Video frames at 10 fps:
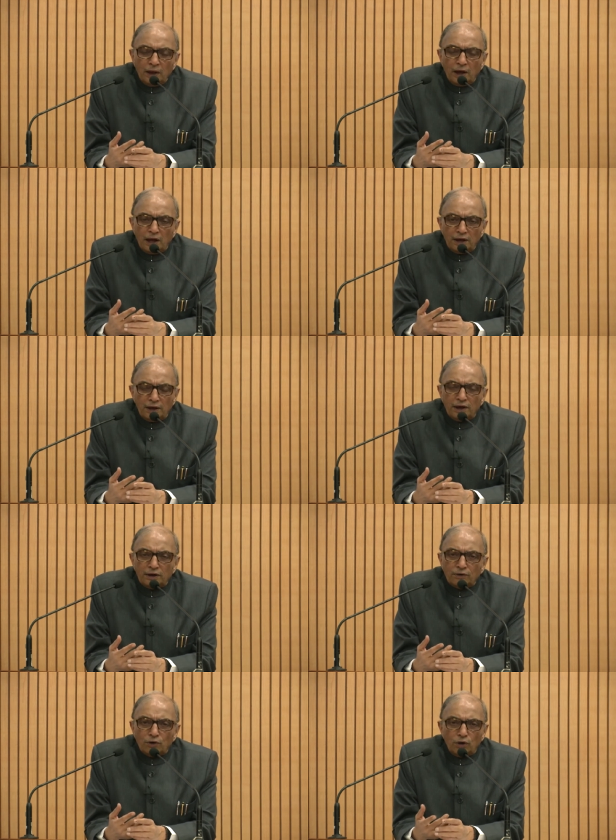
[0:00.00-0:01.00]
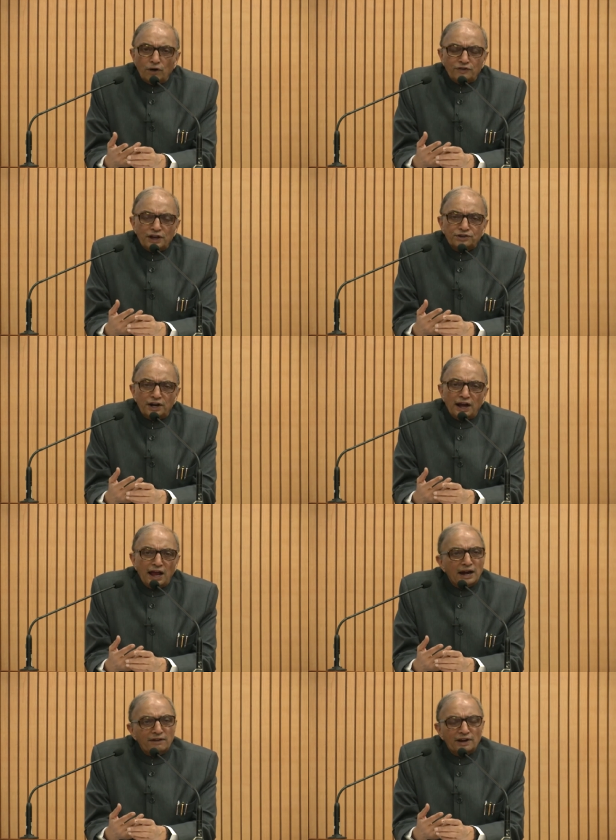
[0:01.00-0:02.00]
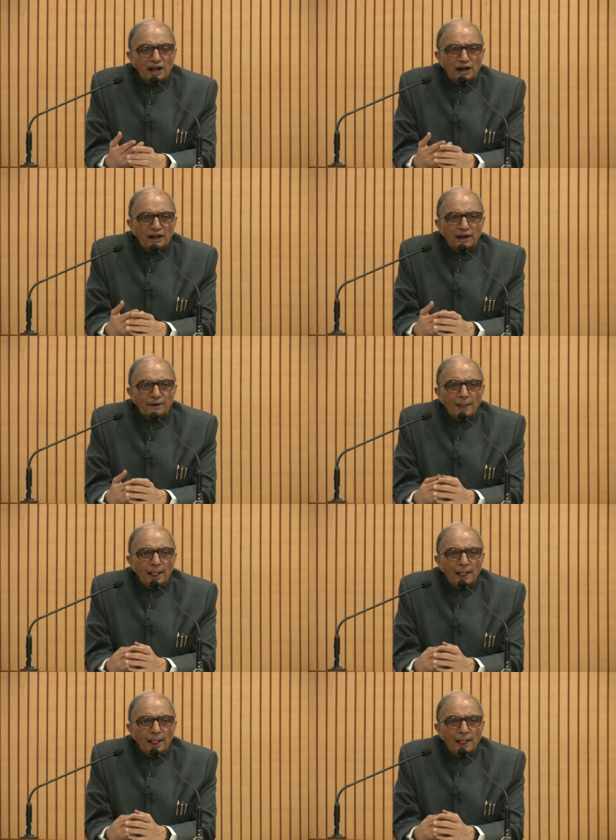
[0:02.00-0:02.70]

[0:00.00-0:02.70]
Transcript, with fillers: uh, whole of yesterday and even earlier.